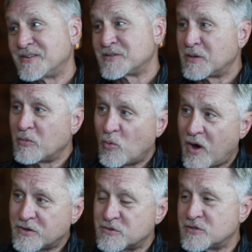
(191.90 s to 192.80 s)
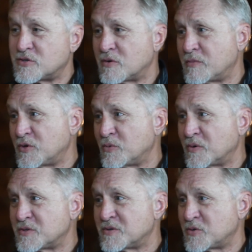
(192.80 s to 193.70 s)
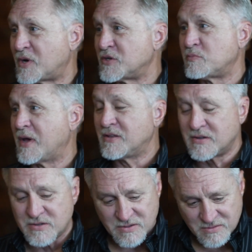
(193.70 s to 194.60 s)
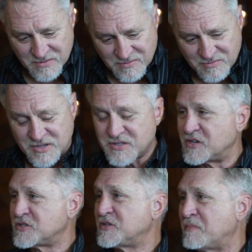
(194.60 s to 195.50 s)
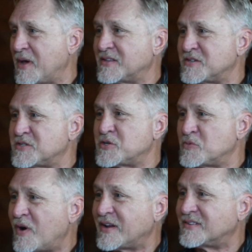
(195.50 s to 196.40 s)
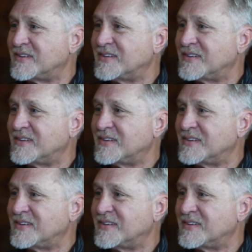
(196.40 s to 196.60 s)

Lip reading: some are watchers and some are doers. So I just made the decision and make the decision right.